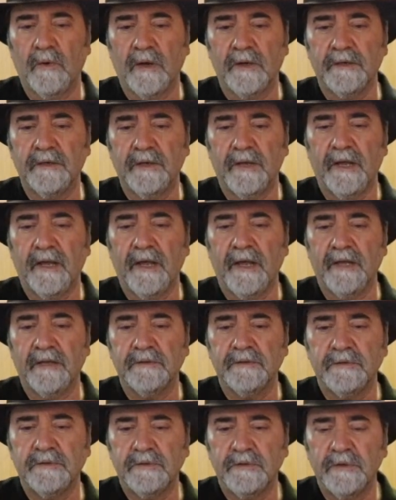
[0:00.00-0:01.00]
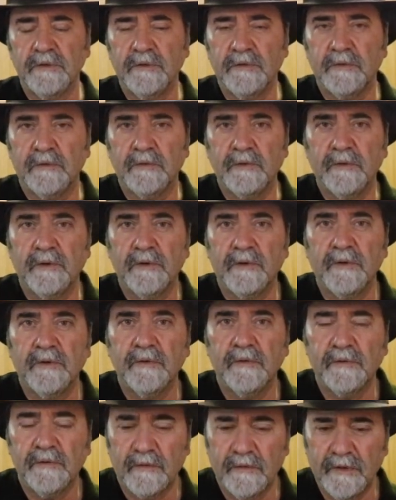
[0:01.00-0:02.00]
1 and 2,
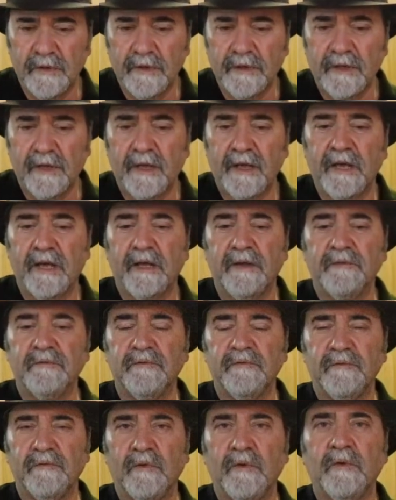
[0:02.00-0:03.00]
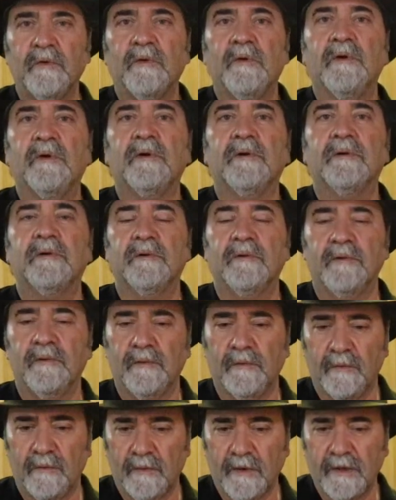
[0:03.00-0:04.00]
3 and 4.
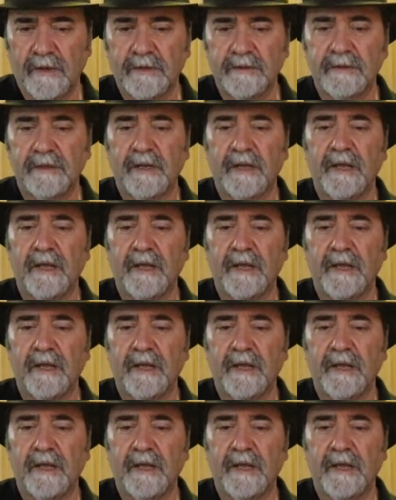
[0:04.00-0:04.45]
1, 2,